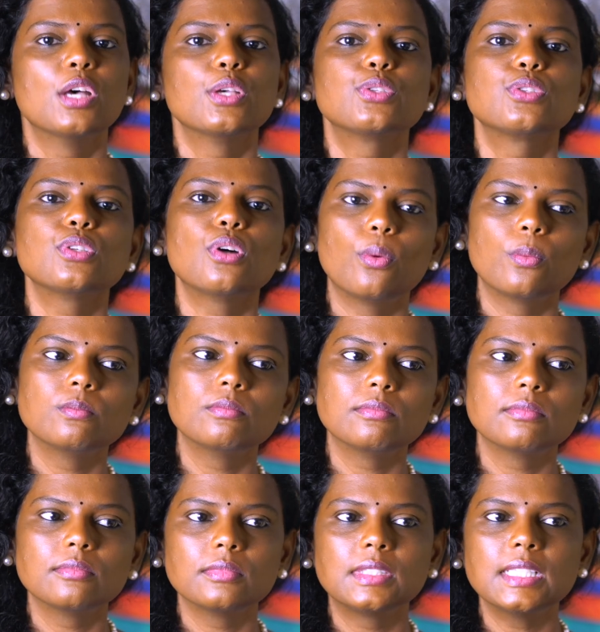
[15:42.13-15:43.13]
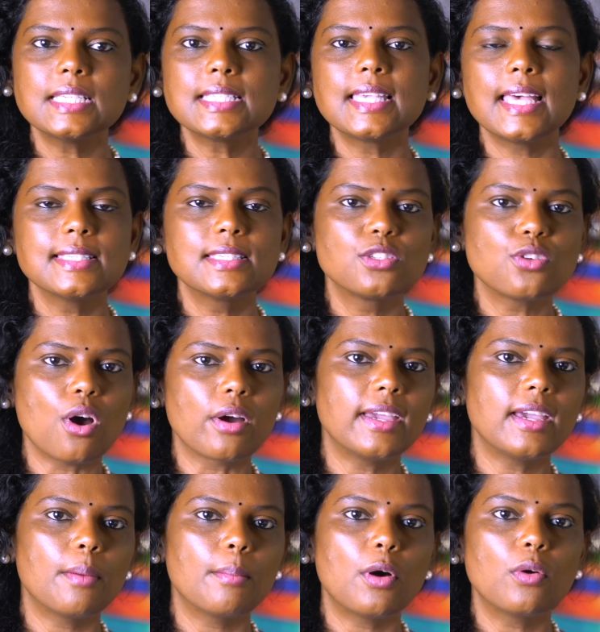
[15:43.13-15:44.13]
So this is
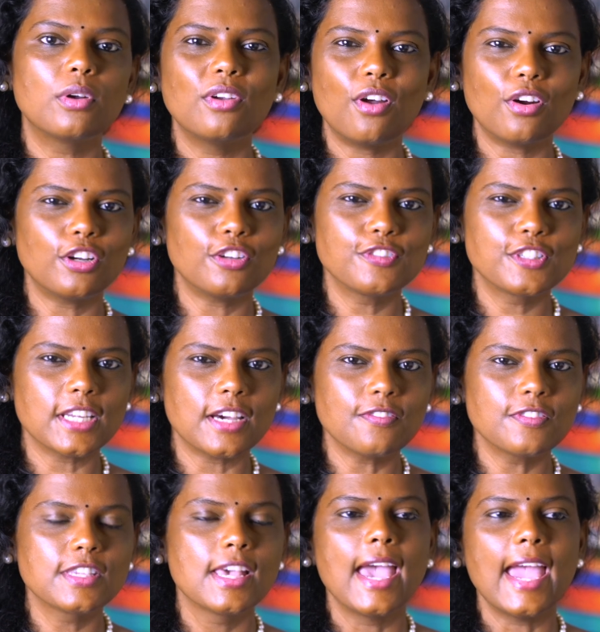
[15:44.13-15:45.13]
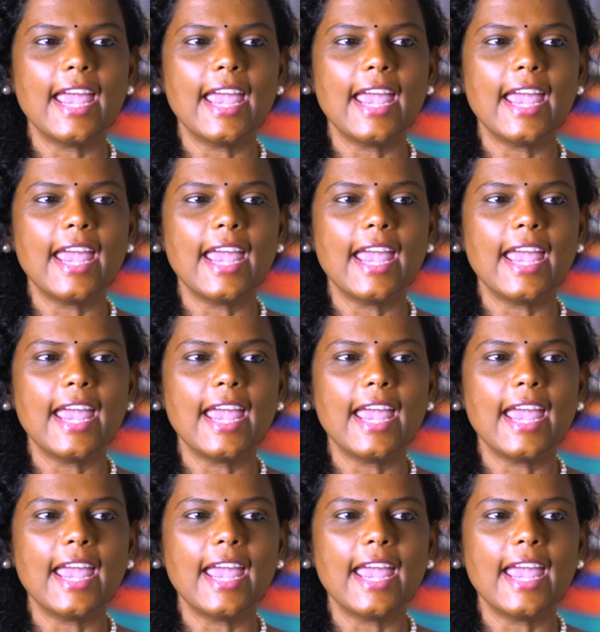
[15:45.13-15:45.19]
talking about lot of stuffs